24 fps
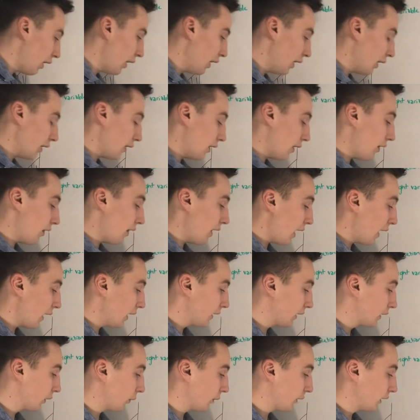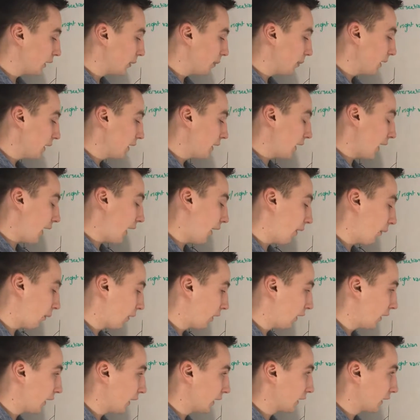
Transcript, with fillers: And that is going to be our